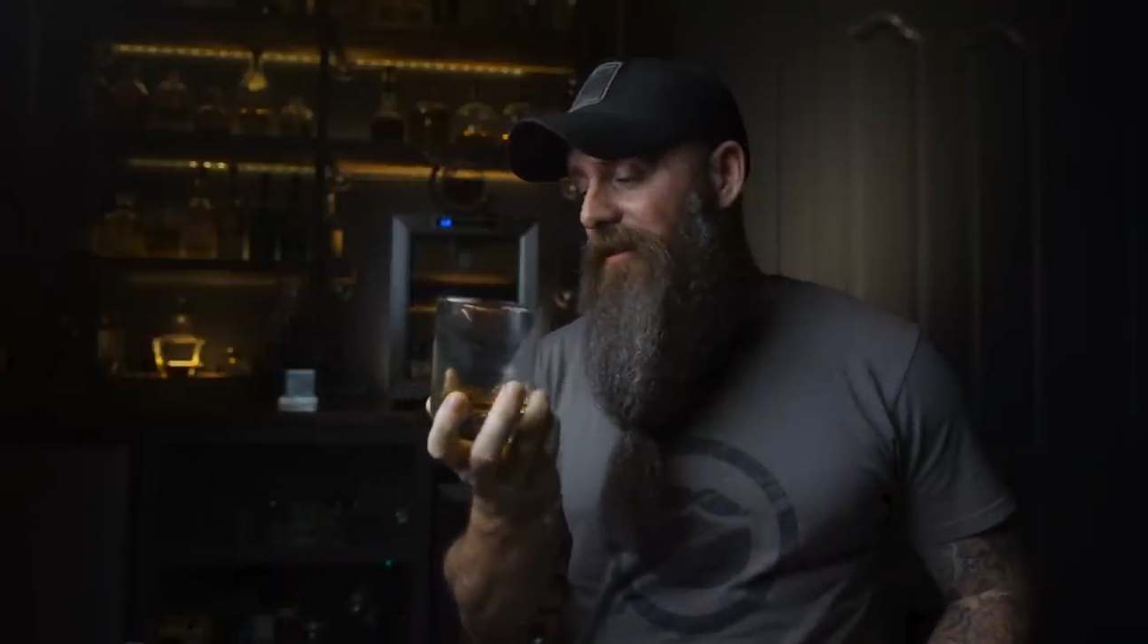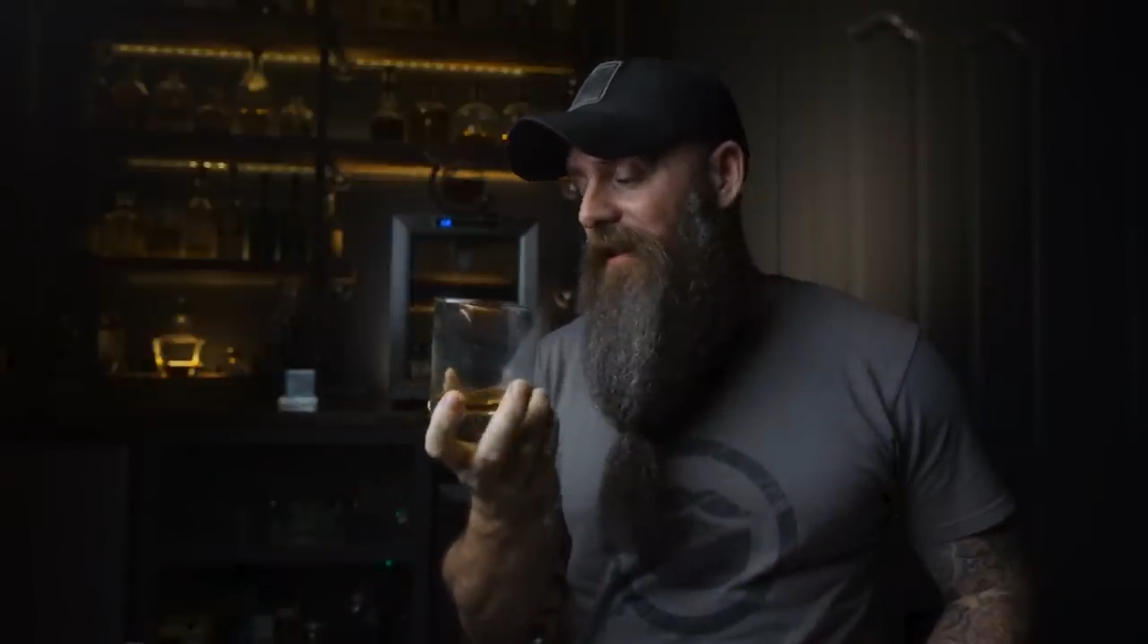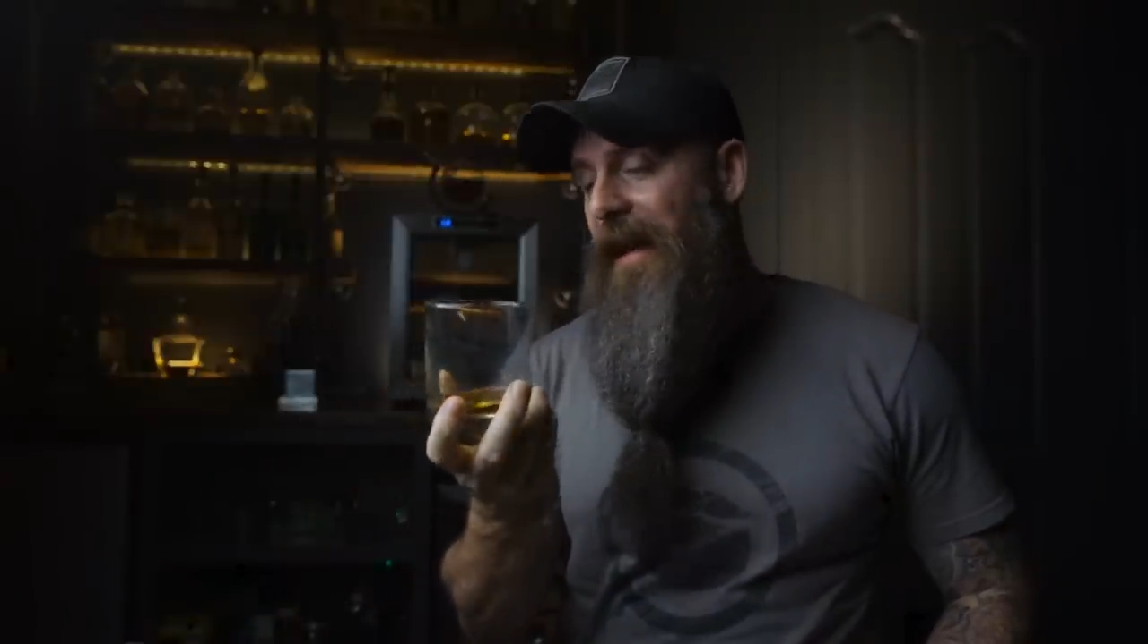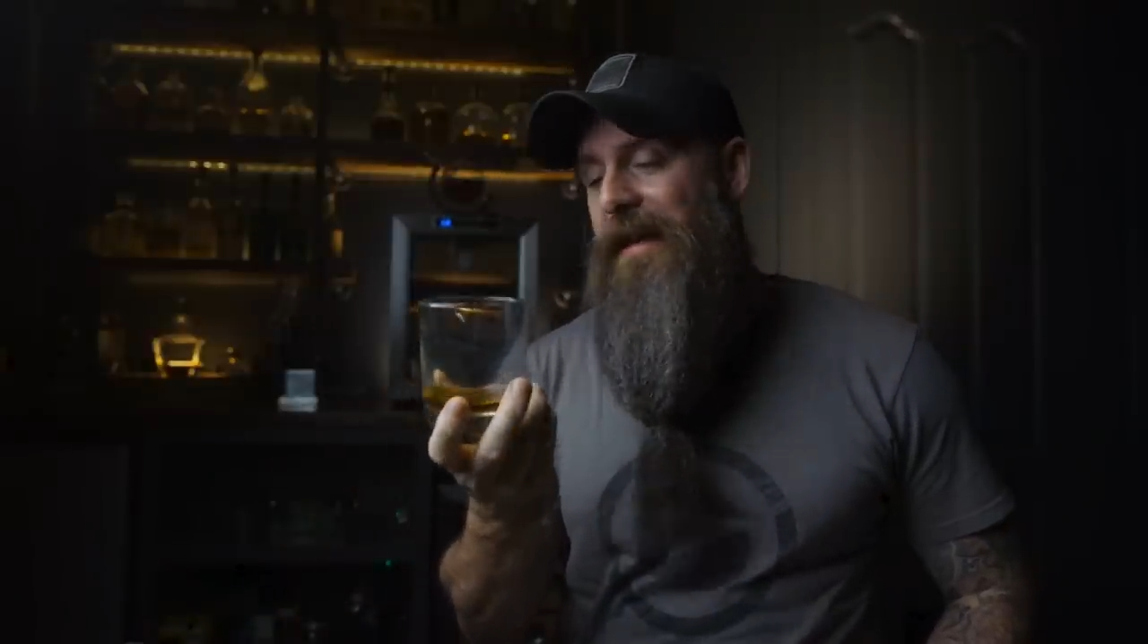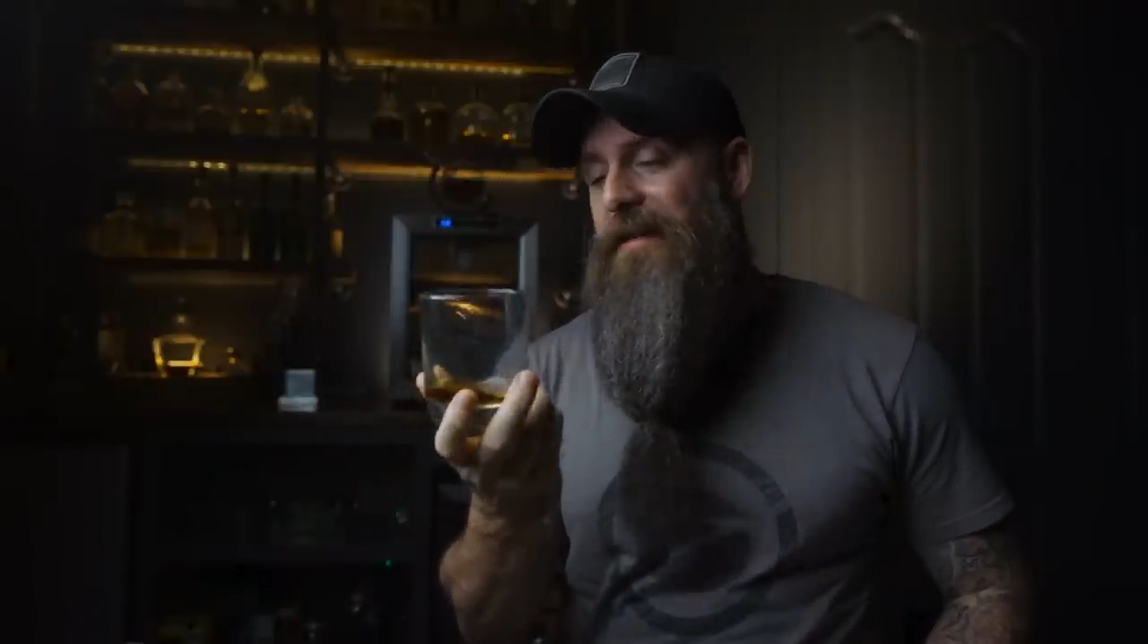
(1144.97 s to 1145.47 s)

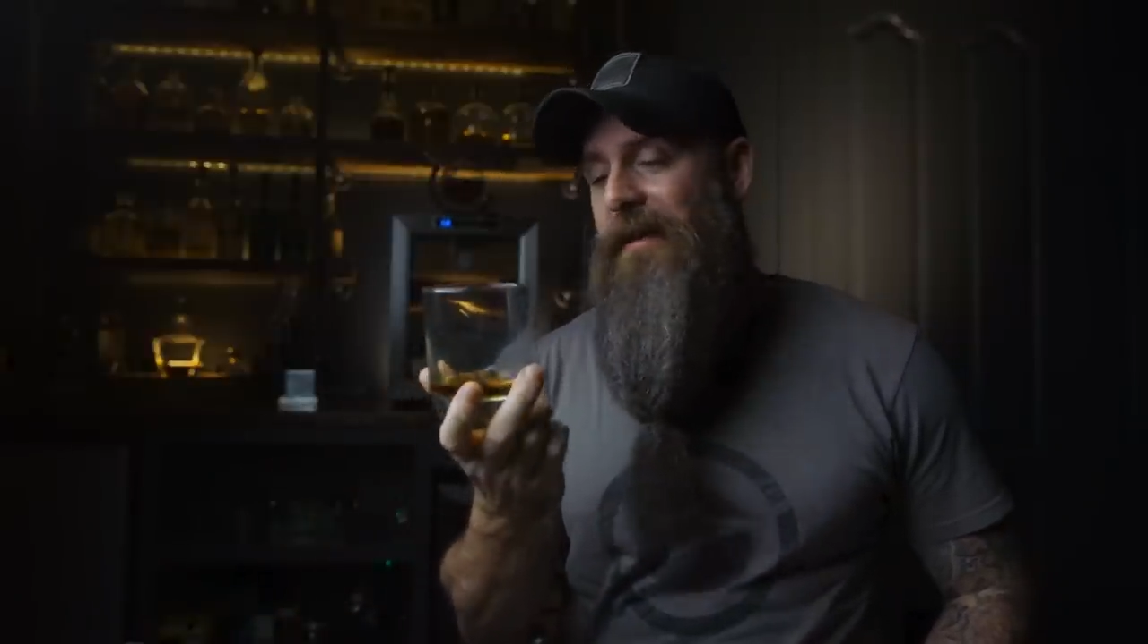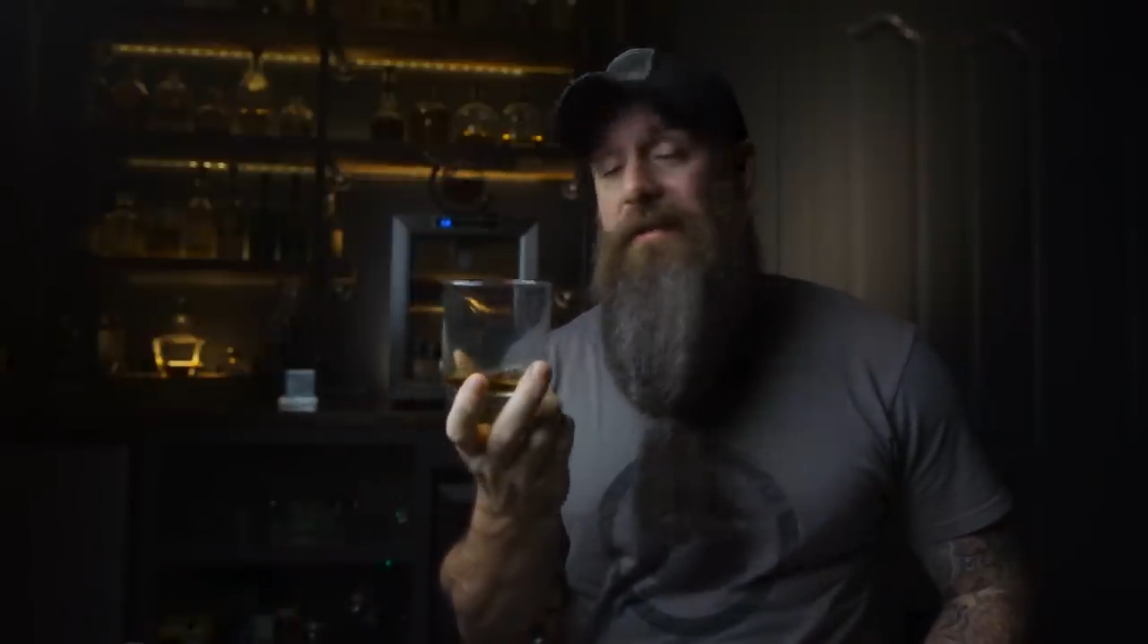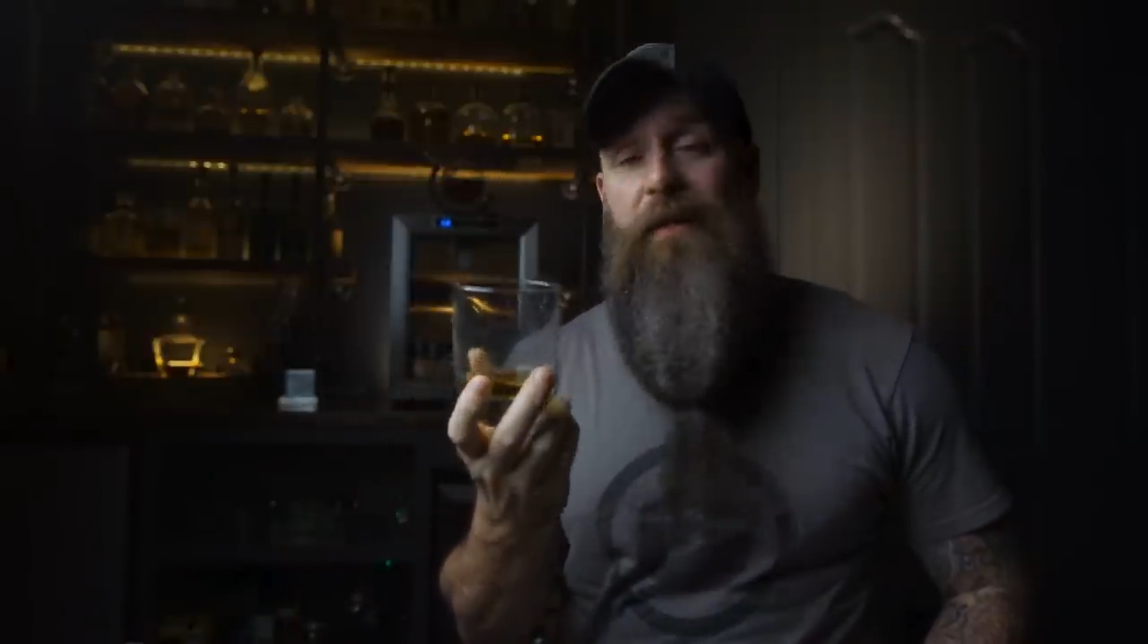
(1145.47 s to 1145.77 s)
classic